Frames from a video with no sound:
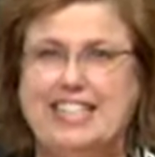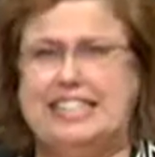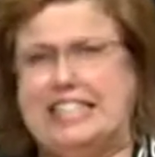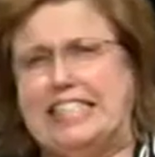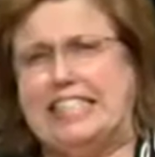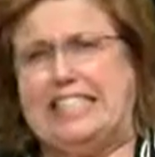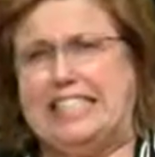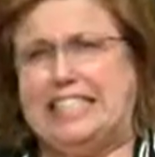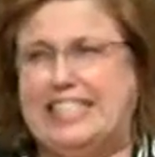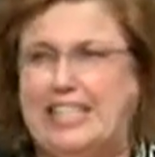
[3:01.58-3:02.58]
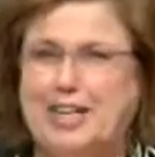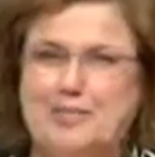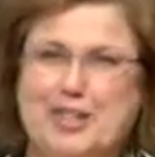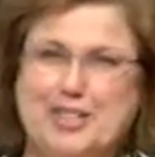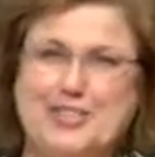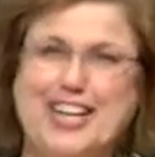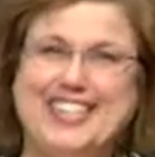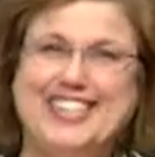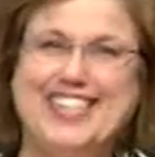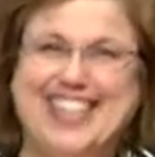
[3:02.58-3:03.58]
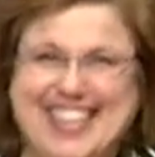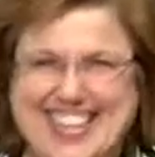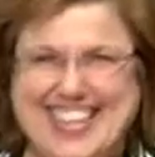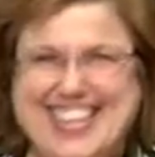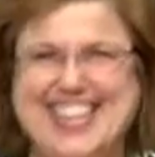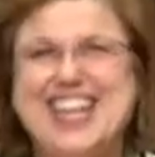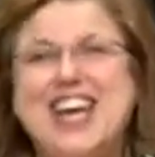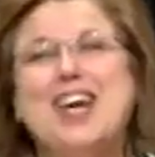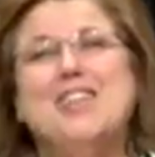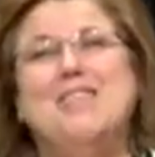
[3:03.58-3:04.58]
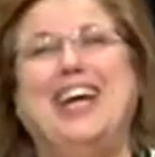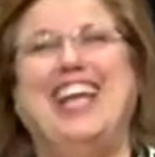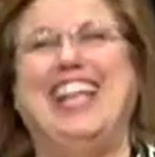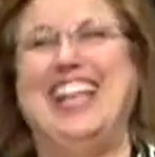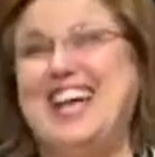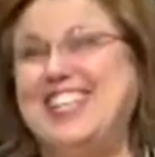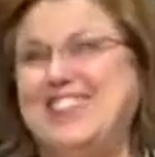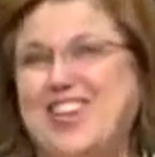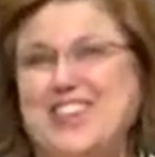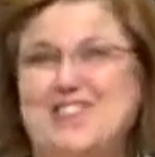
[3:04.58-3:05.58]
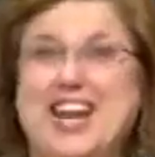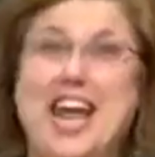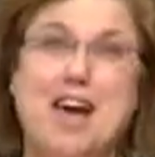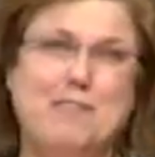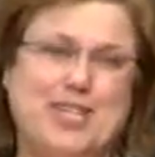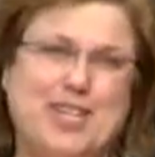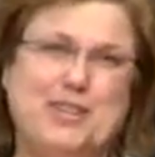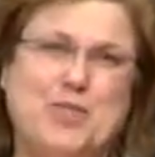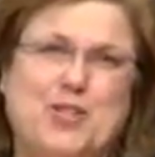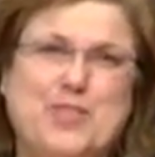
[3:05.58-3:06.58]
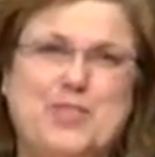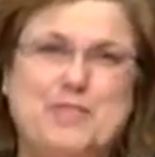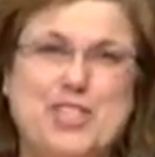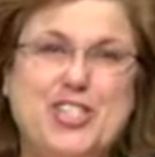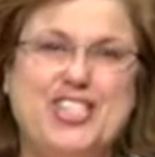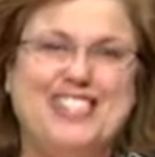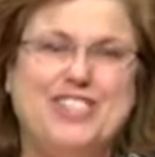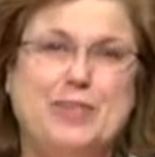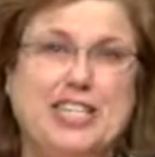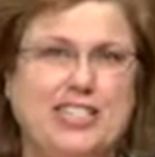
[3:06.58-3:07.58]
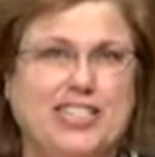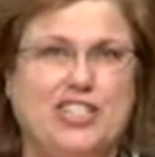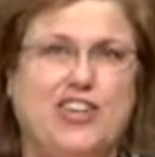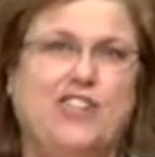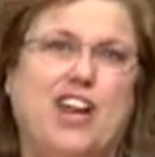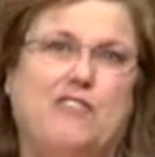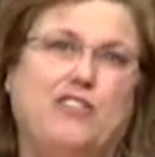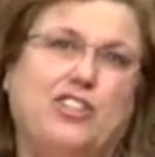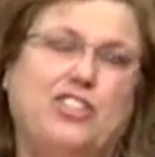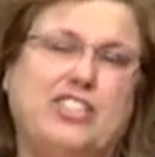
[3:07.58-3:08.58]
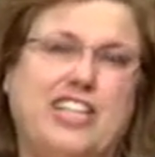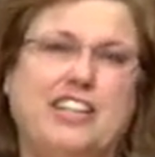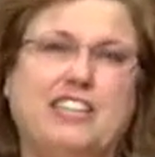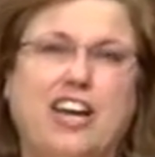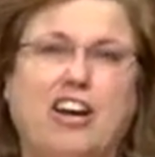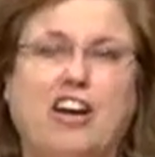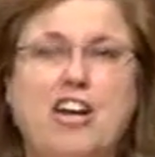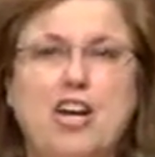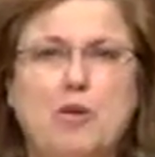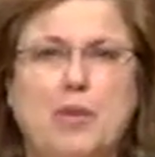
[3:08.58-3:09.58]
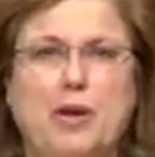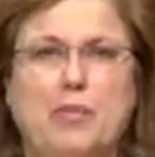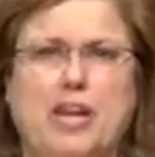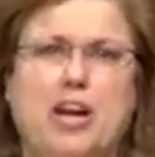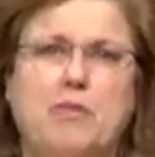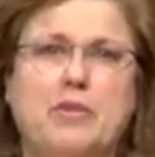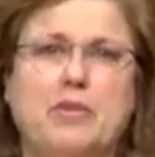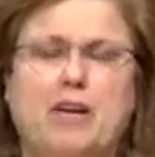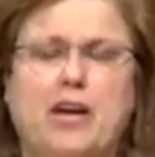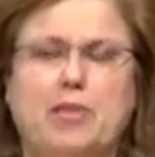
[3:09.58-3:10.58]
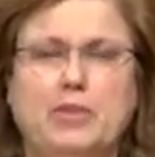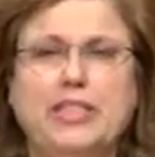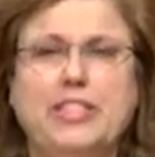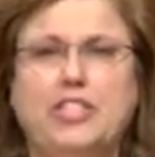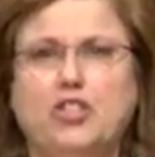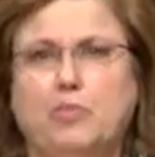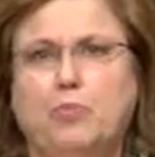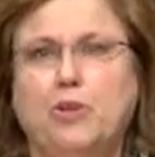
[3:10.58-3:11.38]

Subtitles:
Oh, she's going to talk about extracted teeth. But that's what happens on most of the missions because they don't have real good dental care. But in our Belize trip, we